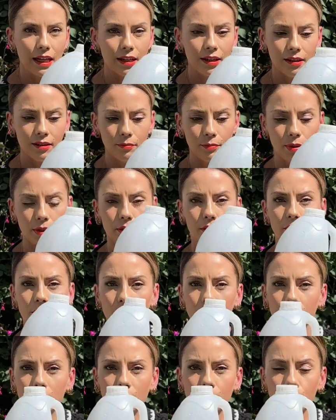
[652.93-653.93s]
it up
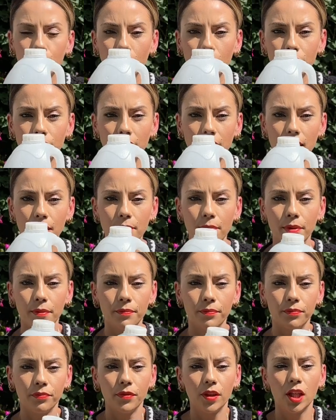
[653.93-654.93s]
with some brown tape,
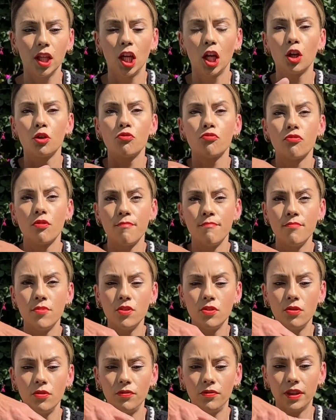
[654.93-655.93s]

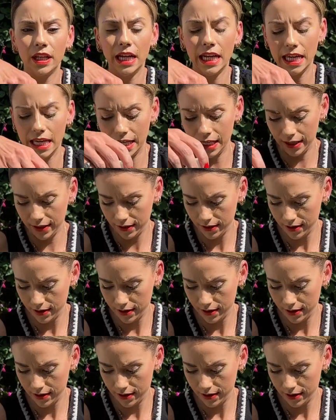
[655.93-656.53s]
remove the lid,